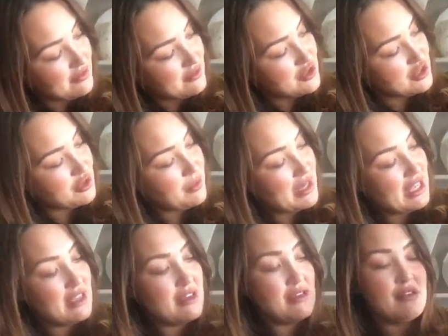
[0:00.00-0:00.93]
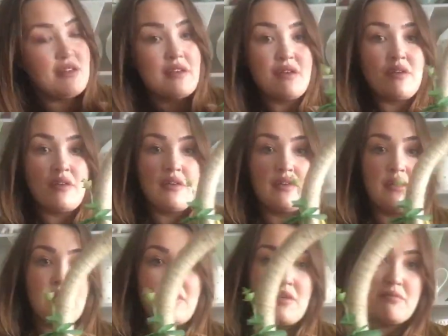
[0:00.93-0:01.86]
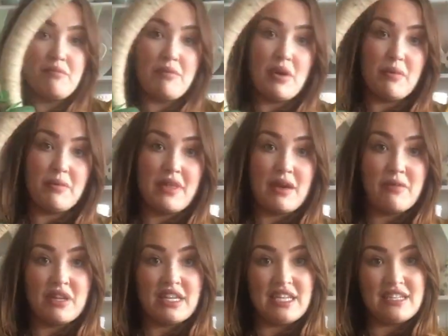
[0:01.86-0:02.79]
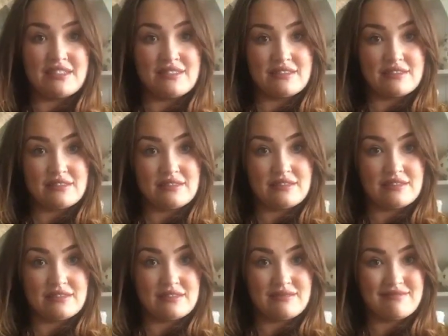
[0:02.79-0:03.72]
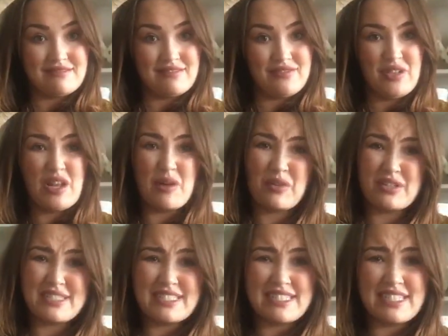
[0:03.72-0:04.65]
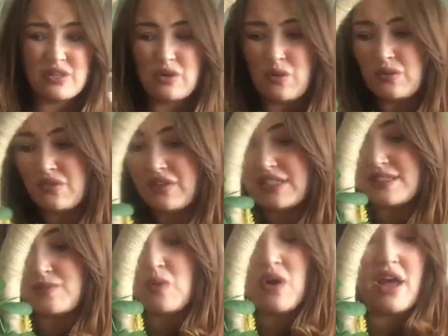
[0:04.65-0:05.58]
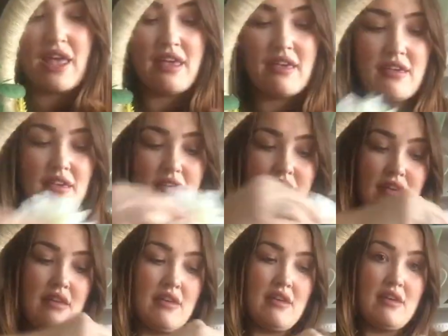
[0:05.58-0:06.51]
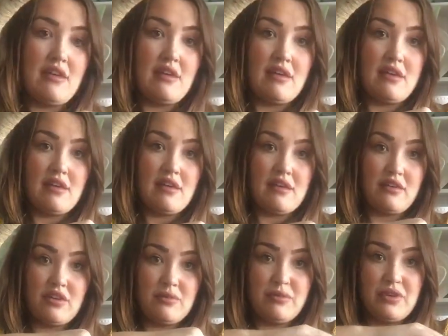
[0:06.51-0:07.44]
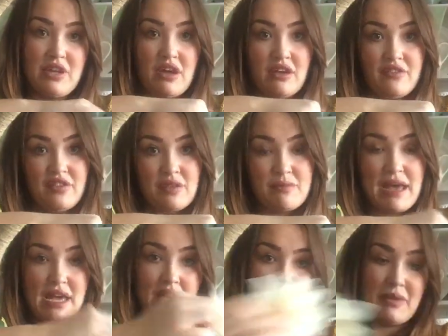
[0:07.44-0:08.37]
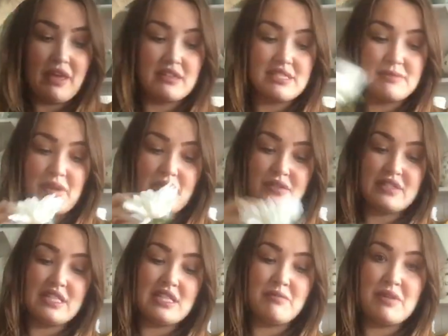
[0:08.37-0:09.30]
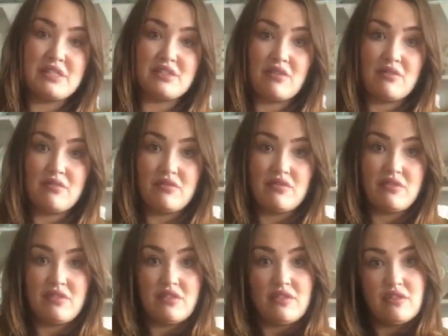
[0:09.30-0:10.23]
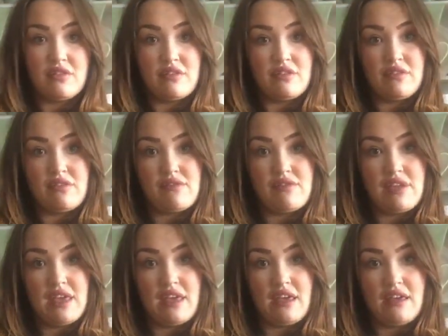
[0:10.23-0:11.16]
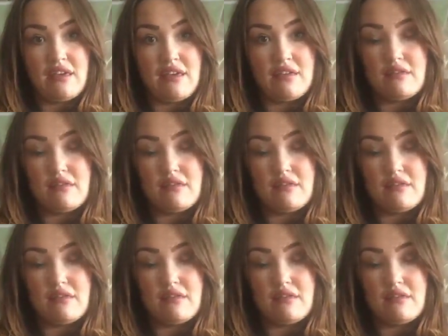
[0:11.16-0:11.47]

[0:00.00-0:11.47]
shall we pop that one in? I feel like because it's in the corner and it's white, I could put it over the back a bit, I suppose, in the middle. There.